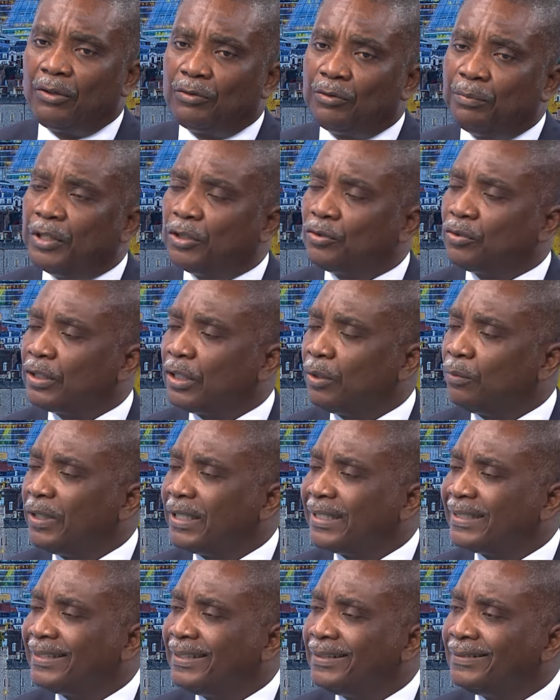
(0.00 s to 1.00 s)
want to make sure that we
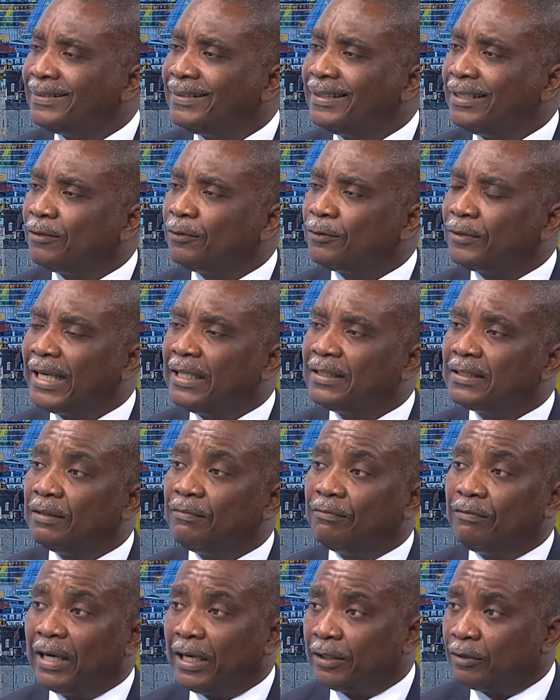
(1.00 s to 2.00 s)
create the right
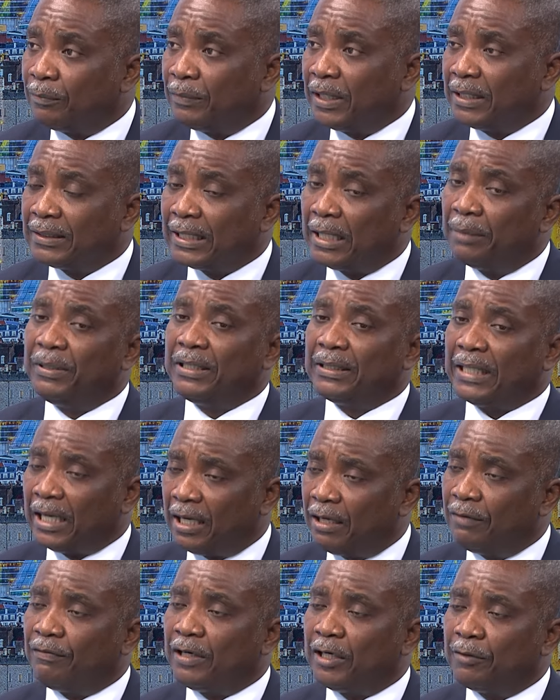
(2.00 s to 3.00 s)
environment. I mean,
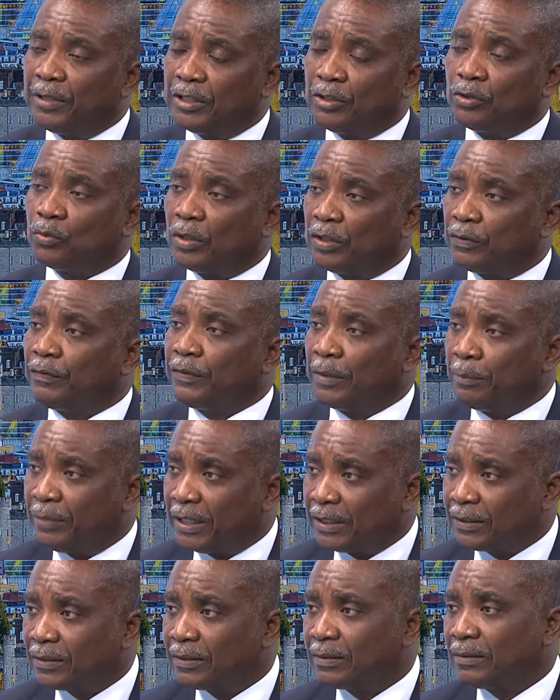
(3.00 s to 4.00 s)
our environment is one of the
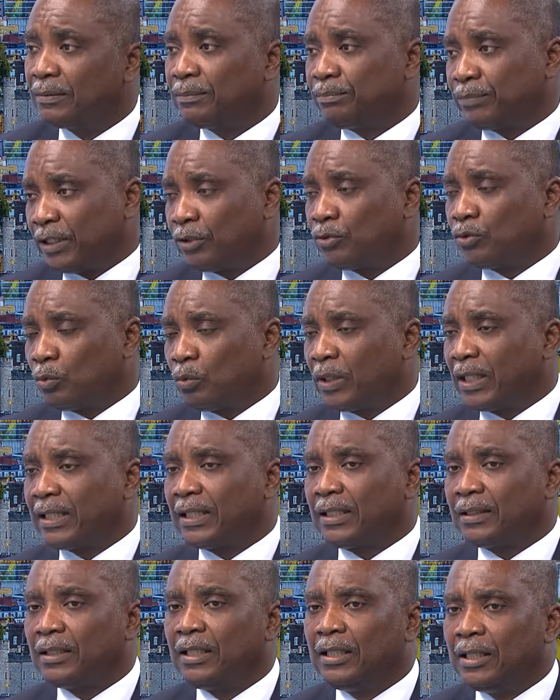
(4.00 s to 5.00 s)
best places to work
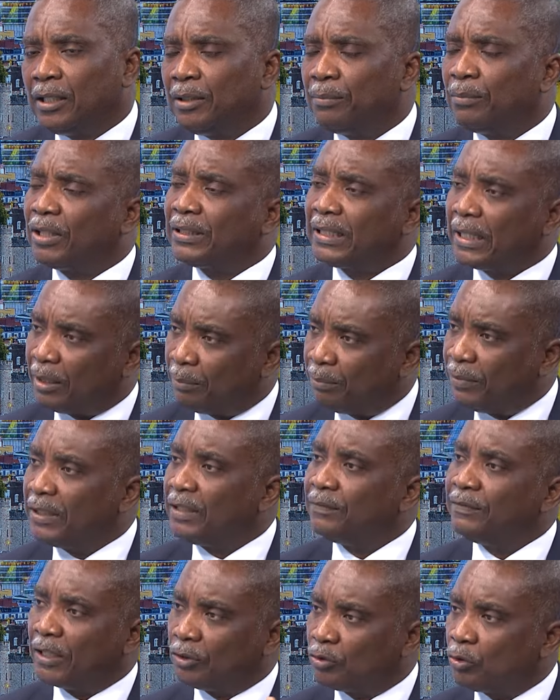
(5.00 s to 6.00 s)
in, but I
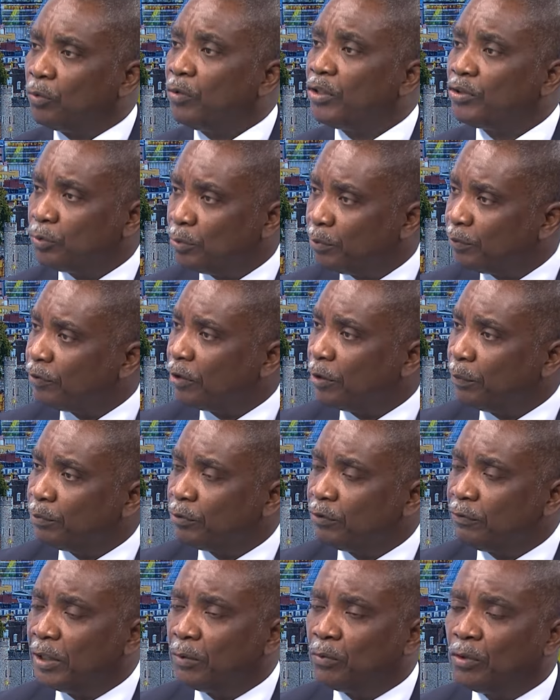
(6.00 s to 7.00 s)
believe there's always room for
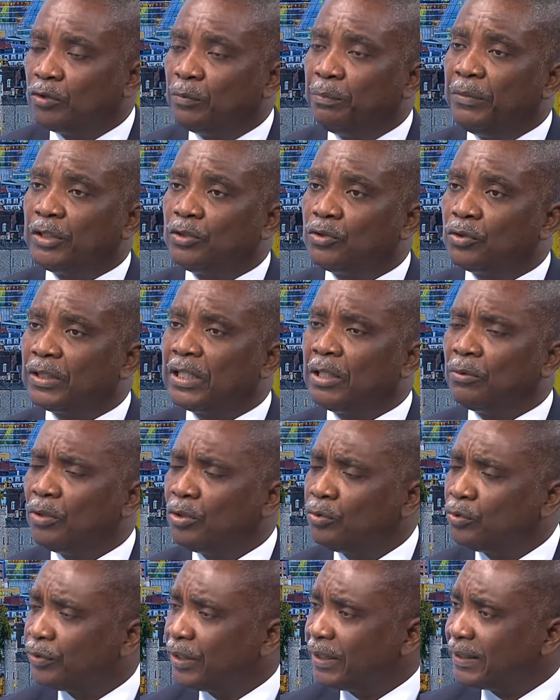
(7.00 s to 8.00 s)
improvement. I want to make sure that
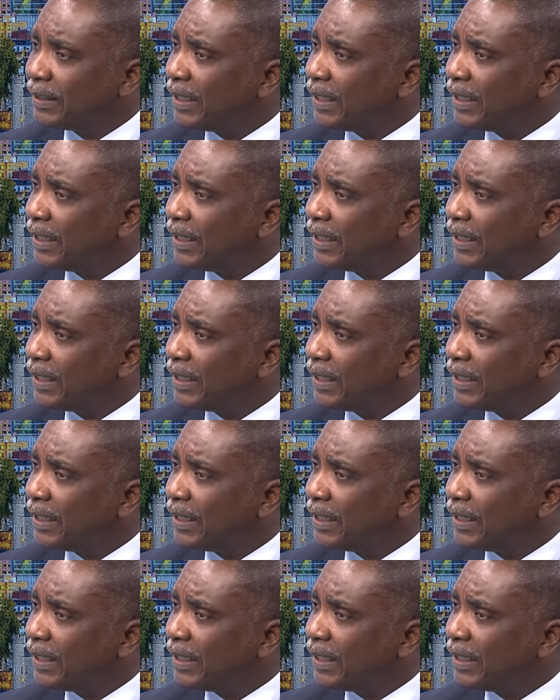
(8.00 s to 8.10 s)
want to